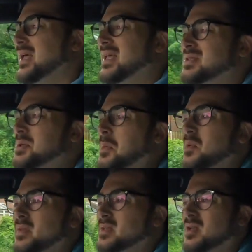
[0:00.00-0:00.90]
it's not
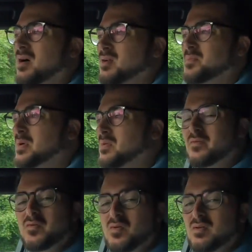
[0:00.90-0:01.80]
what this car is built
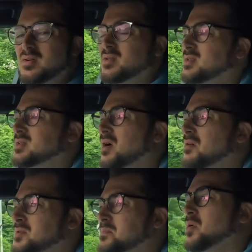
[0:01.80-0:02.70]
for. This
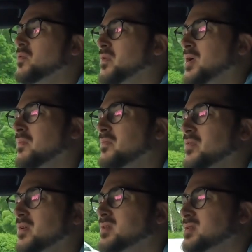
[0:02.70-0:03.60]
car is built for
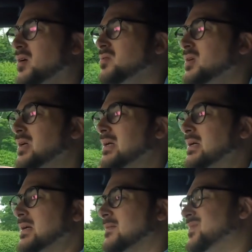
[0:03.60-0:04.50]
comfort, so
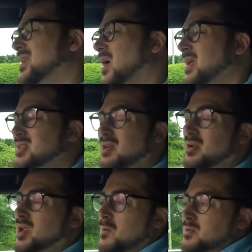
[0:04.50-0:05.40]
the light
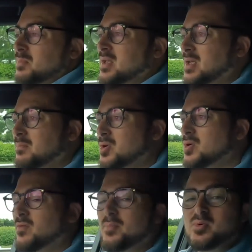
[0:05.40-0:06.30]
steering helps make it
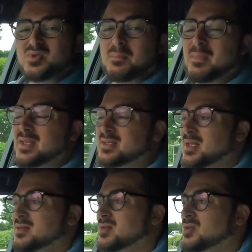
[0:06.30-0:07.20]
maneuverable, so it makes
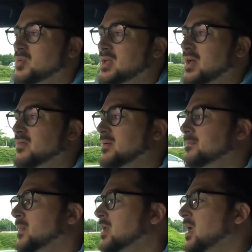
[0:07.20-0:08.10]
sense that you would have it.
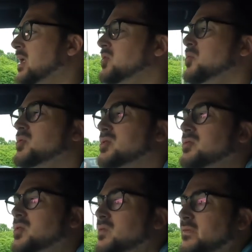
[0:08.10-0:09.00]
You also
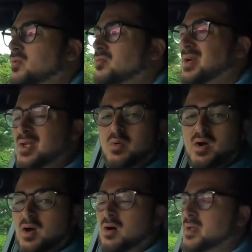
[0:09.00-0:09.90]
do feel really
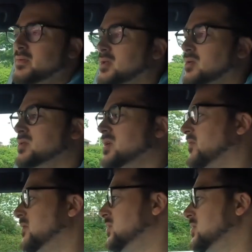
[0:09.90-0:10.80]
quite high in the
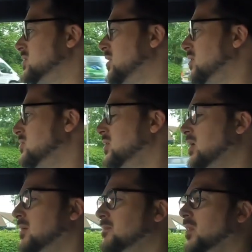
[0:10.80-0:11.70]
Q7. So
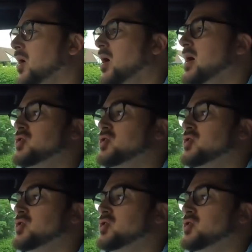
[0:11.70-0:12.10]
I